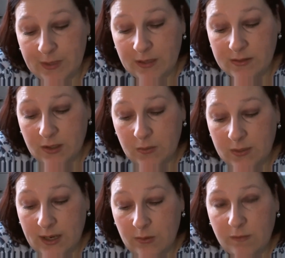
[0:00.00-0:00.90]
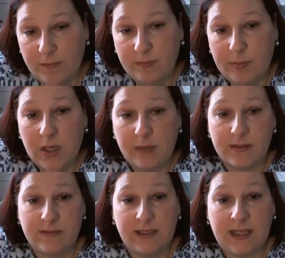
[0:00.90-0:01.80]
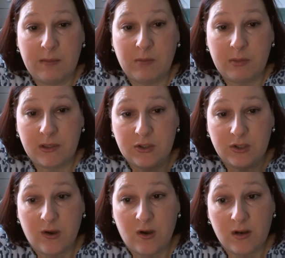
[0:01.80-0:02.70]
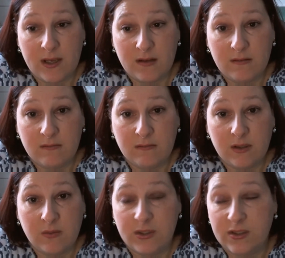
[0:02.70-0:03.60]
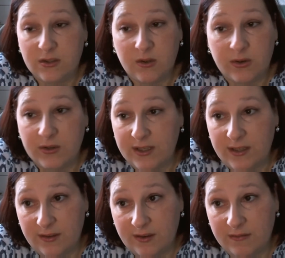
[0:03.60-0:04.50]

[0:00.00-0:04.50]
So now I've purposely kept my blood sugar higher, which is not good either.